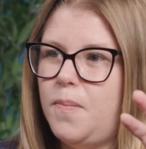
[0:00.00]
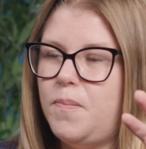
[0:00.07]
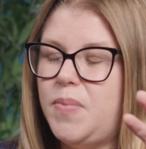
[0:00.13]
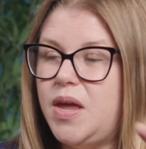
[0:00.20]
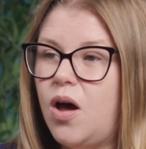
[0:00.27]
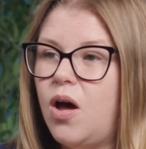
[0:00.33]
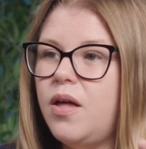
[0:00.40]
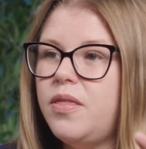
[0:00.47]

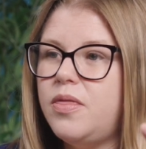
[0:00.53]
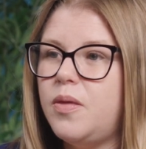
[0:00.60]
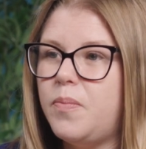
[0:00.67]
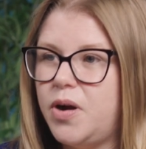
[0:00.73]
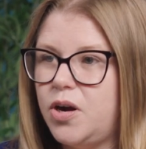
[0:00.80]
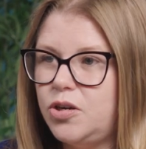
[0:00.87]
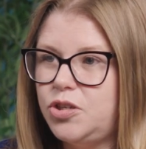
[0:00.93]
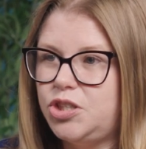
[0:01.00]
beyond the
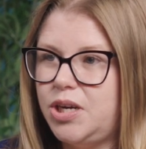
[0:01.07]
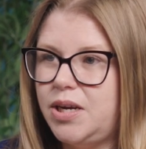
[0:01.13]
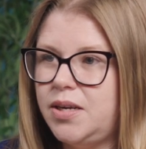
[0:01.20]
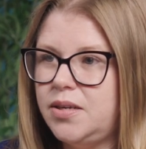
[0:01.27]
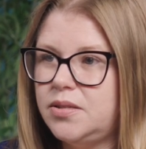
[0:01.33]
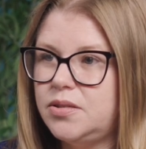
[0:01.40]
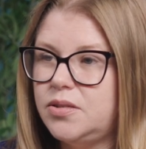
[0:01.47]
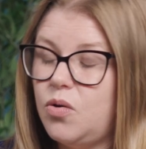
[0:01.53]

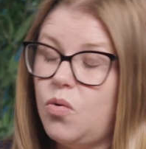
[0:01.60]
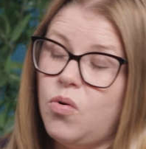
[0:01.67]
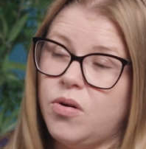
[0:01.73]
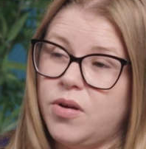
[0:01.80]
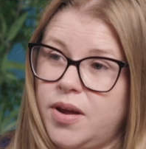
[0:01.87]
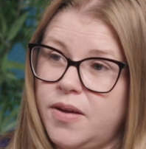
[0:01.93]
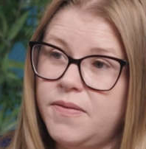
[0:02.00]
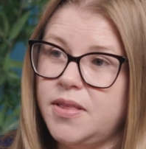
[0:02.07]
purchase
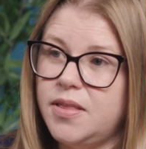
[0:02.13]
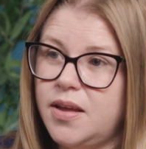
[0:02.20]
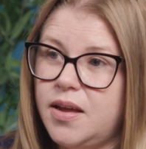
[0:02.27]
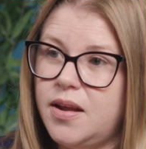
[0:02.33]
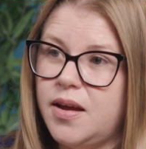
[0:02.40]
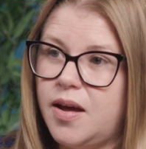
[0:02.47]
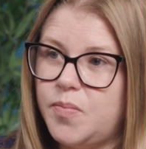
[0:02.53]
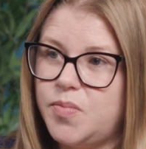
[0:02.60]
or even
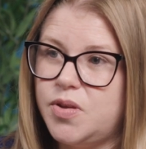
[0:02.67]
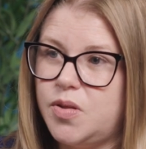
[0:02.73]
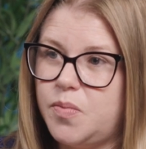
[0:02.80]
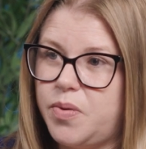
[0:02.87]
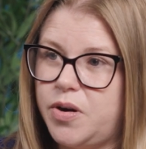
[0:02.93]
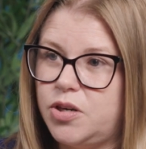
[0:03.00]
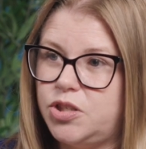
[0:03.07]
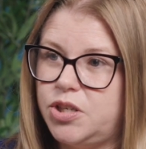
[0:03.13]
leading up to the
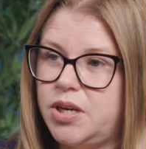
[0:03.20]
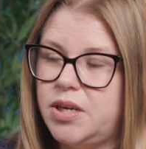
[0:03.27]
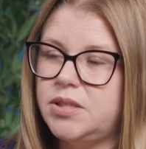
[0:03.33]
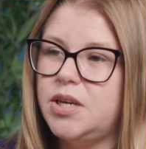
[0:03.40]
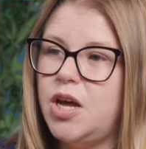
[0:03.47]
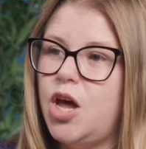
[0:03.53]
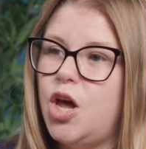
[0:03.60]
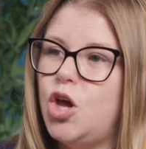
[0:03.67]
purchase,